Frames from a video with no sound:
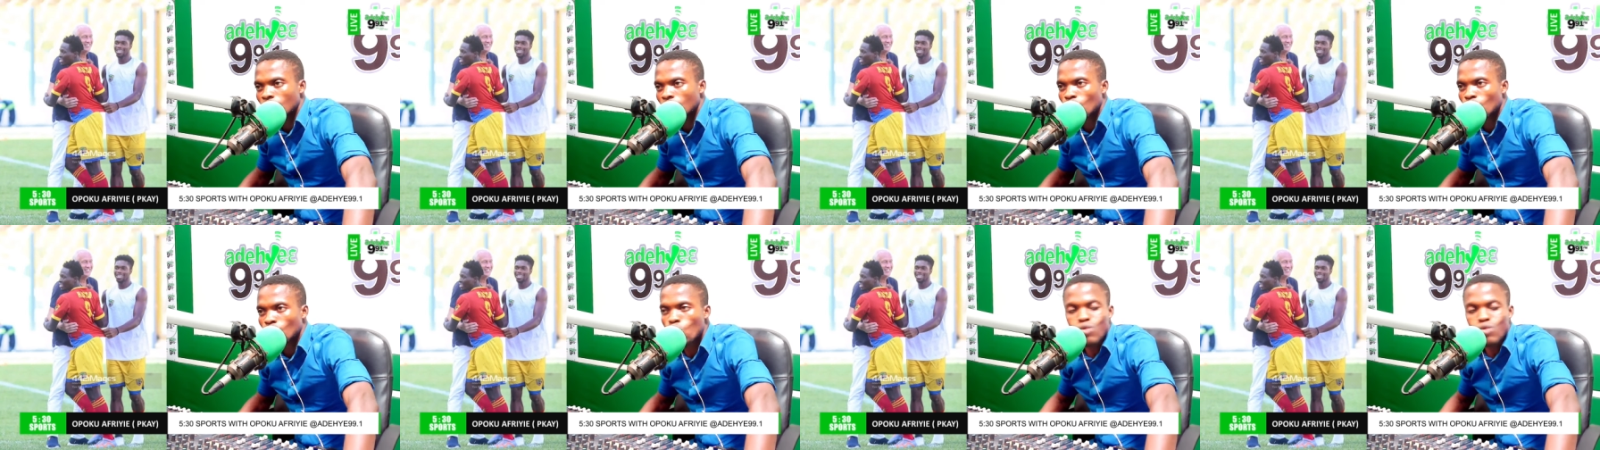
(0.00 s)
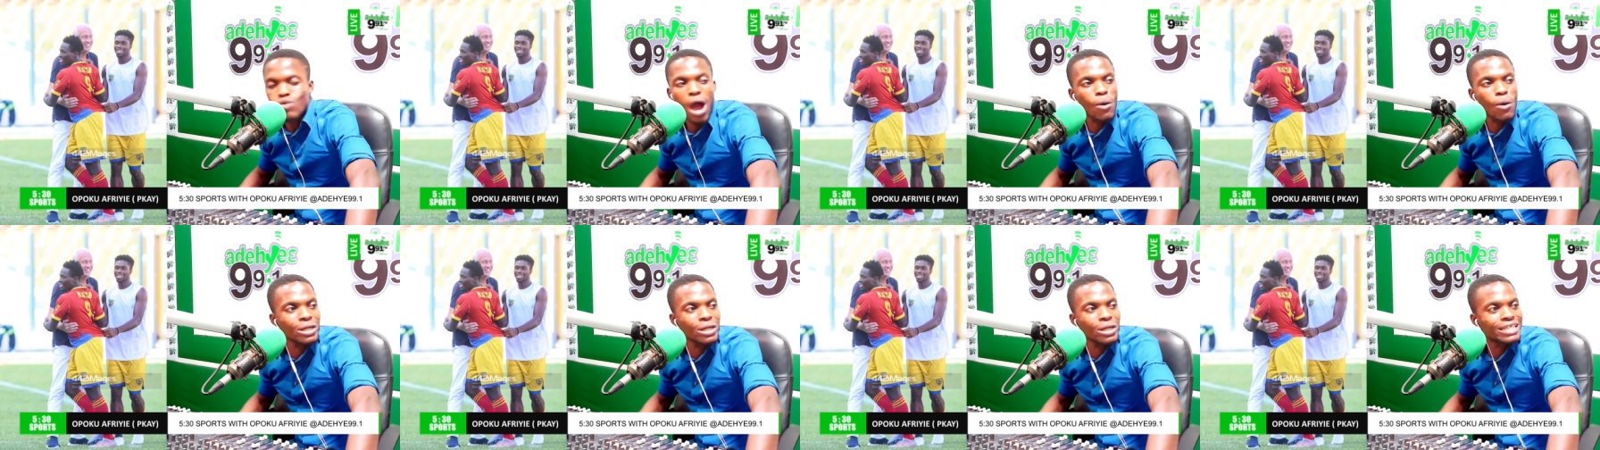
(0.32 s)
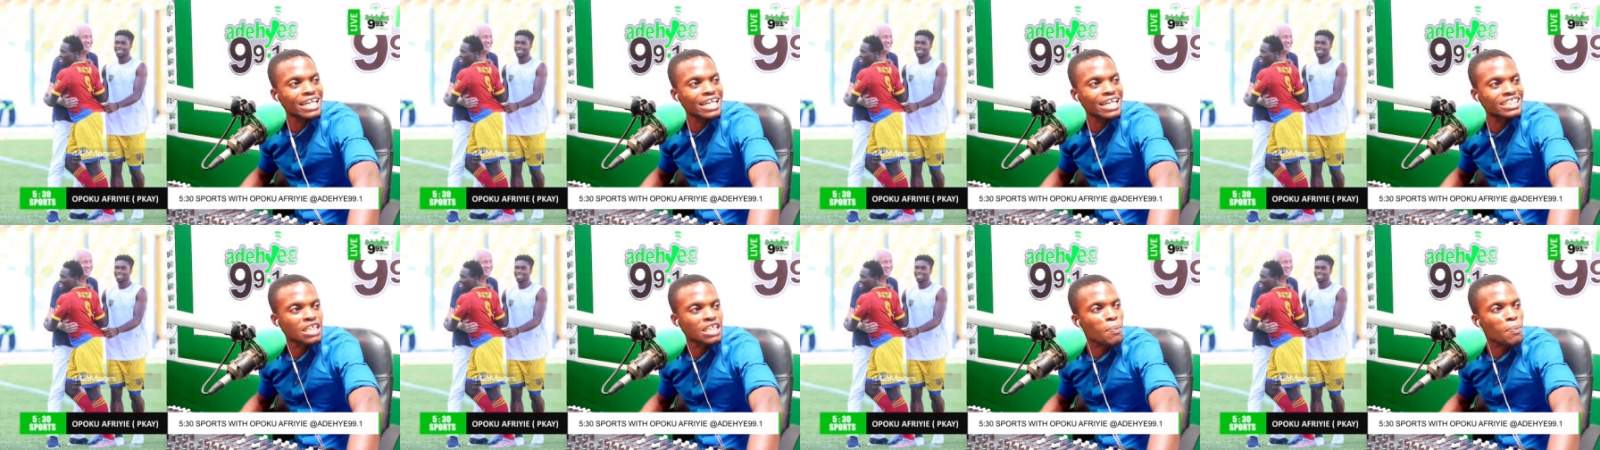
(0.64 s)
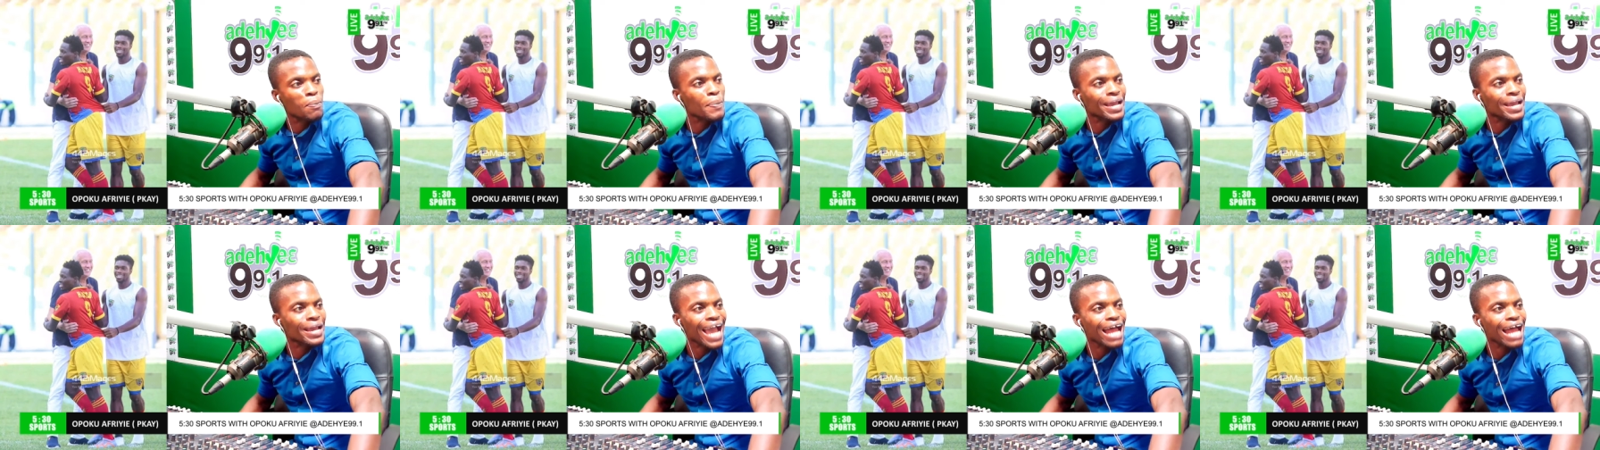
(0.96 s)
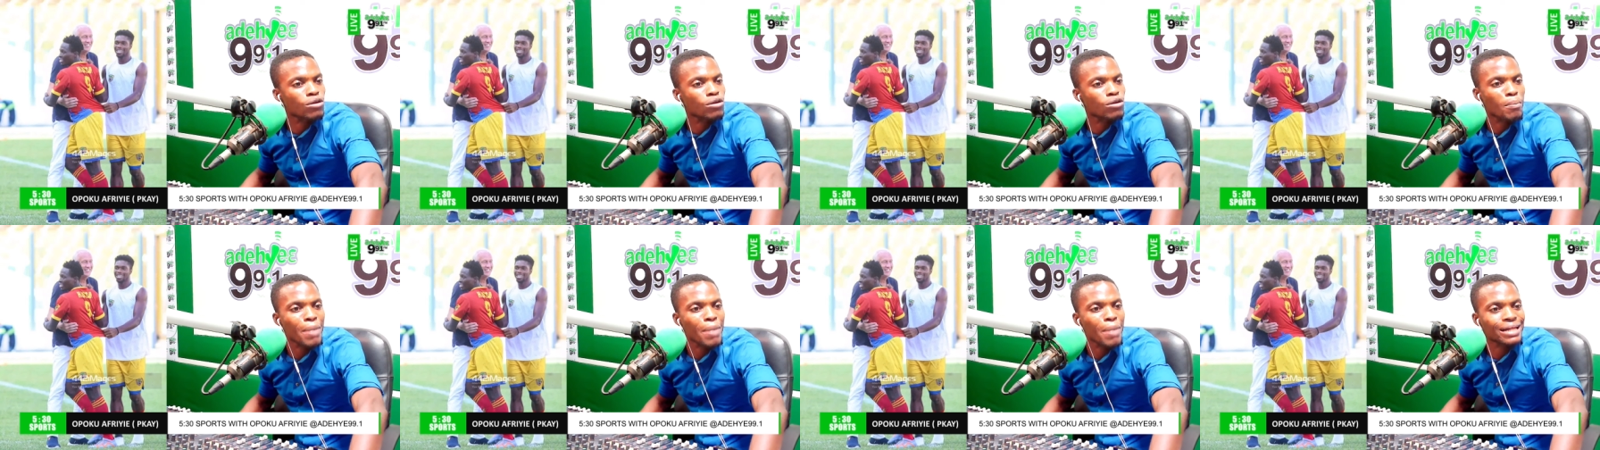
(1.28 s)
Okay, when you typical
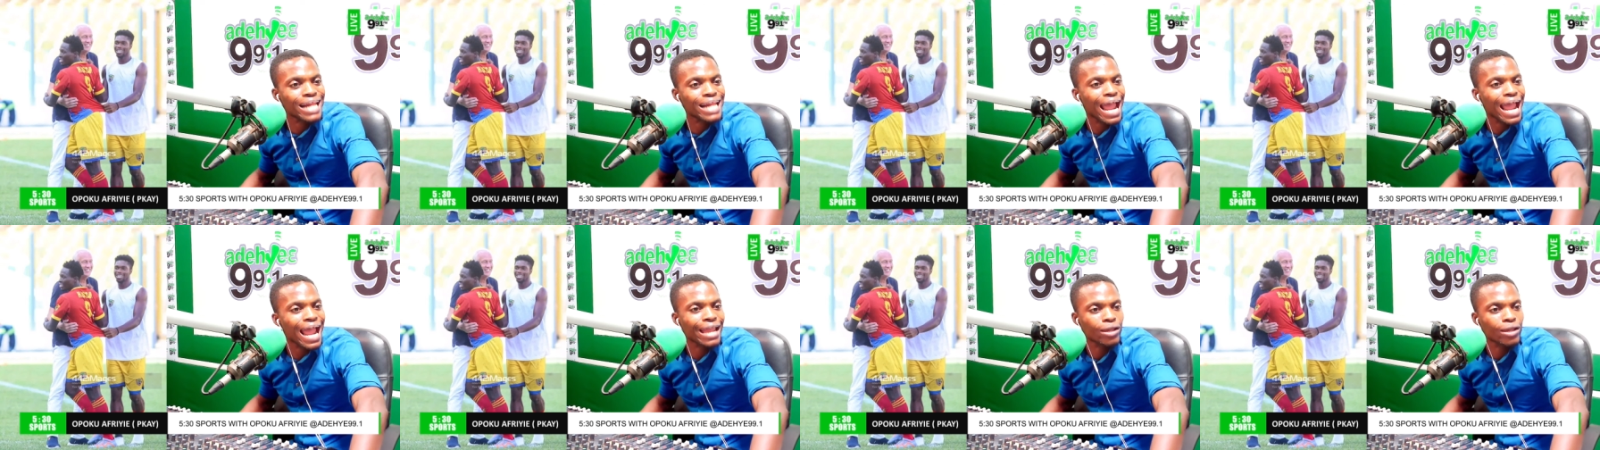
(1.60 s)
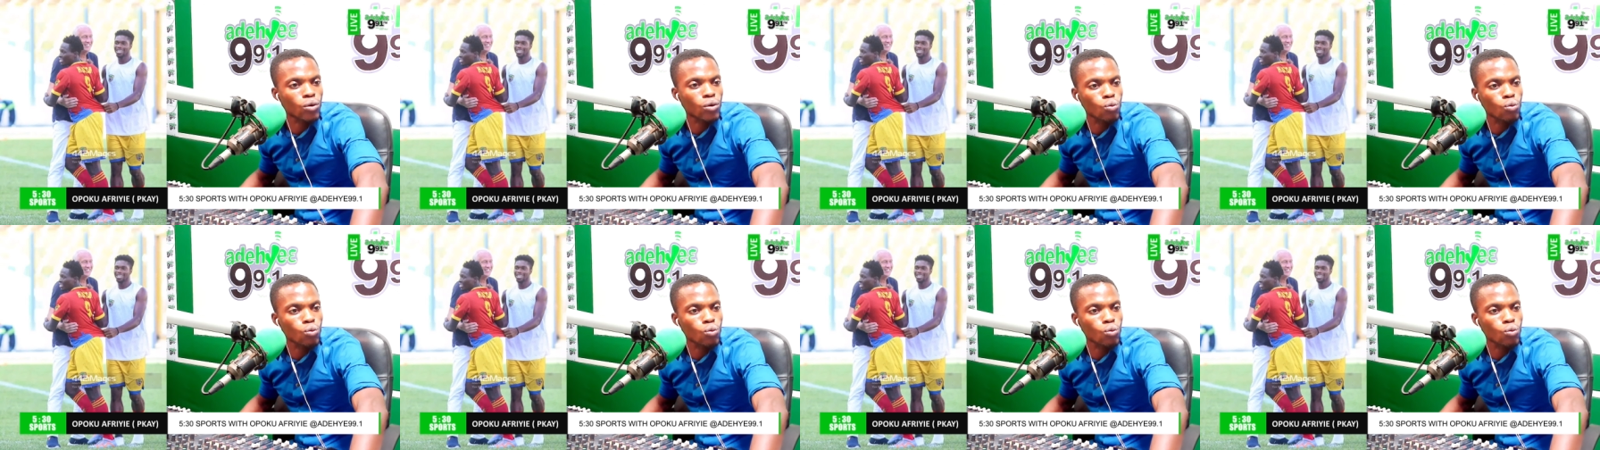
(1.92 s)
number 9,